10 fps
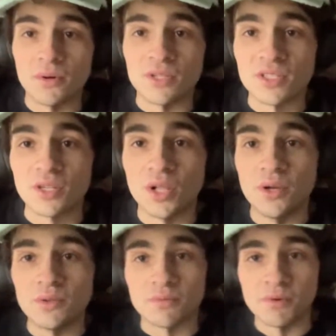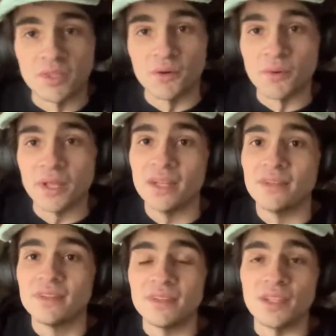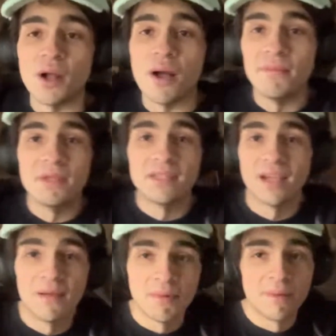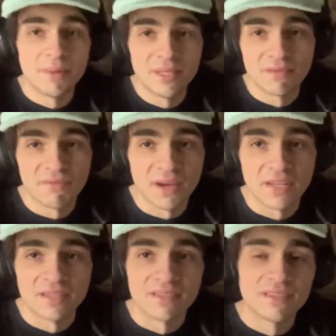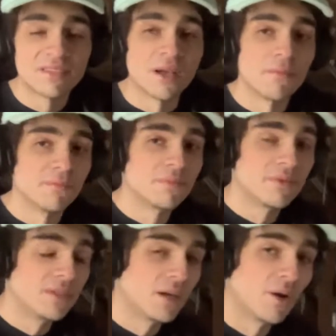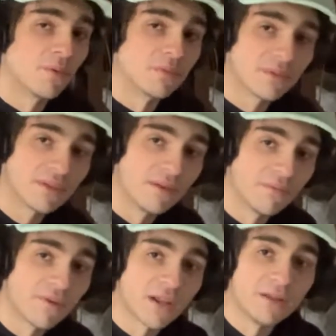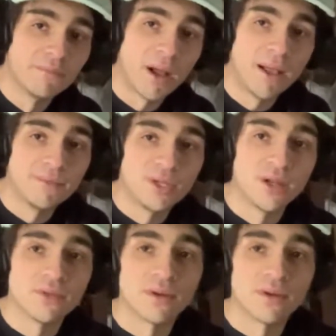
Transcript: just closed with the wind. You know, I'm in, I'm, I'm in fucking some, you know, a fucking bomb shelter.